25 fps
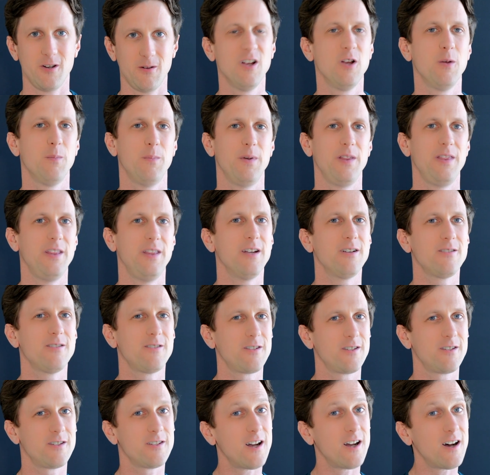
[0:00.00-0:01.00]
but there's
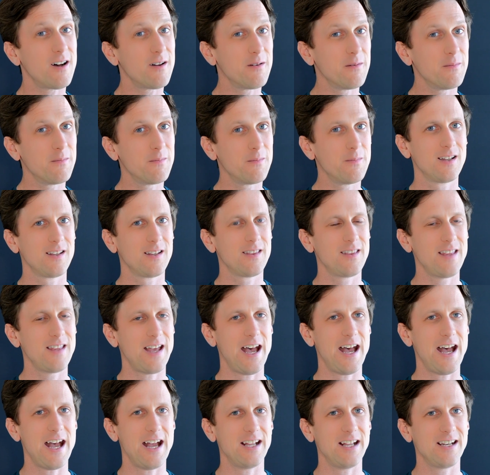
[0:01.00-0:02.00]
some
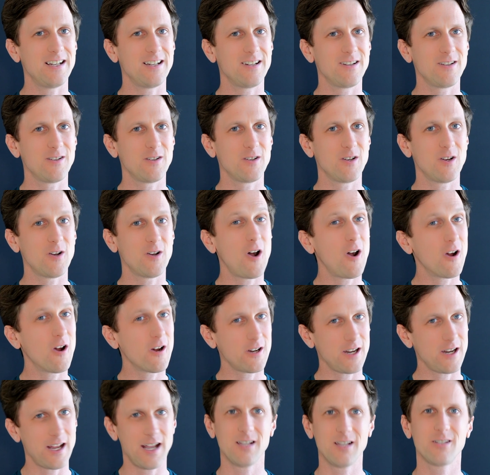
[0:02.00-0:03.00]
that
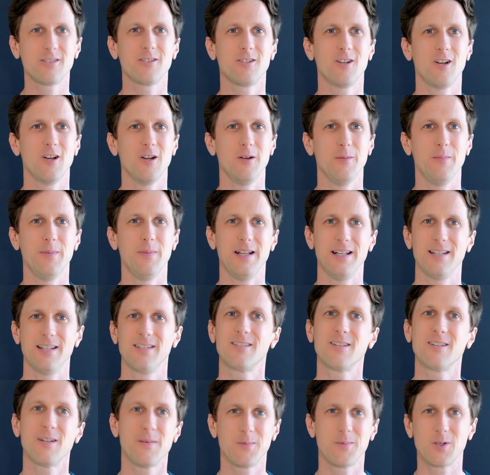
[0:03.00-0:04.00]
aren't as sharp, and
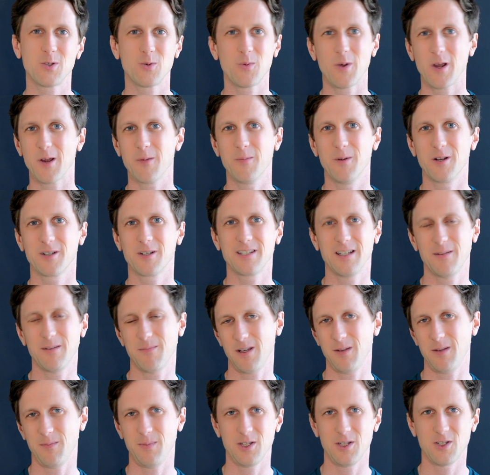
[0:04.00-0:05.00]
some square books that
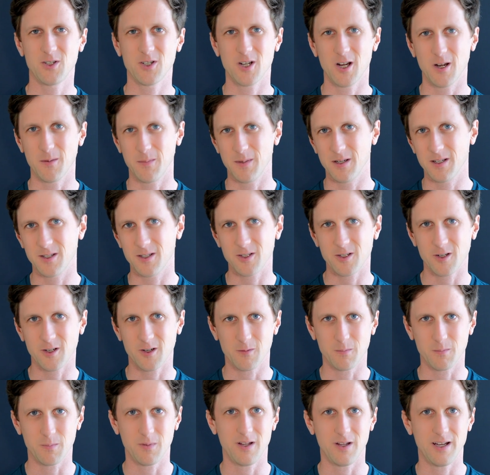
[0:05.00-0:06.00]
might be sharp in a
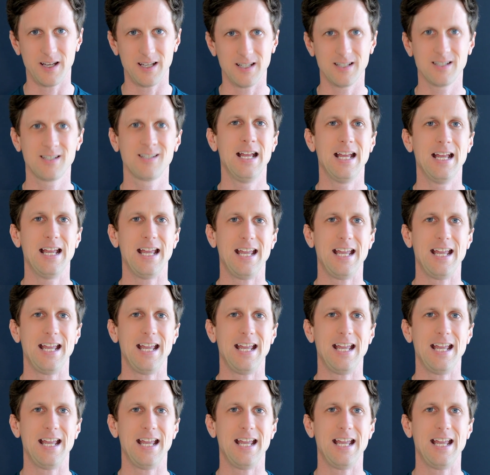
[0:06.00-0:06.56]
certain place.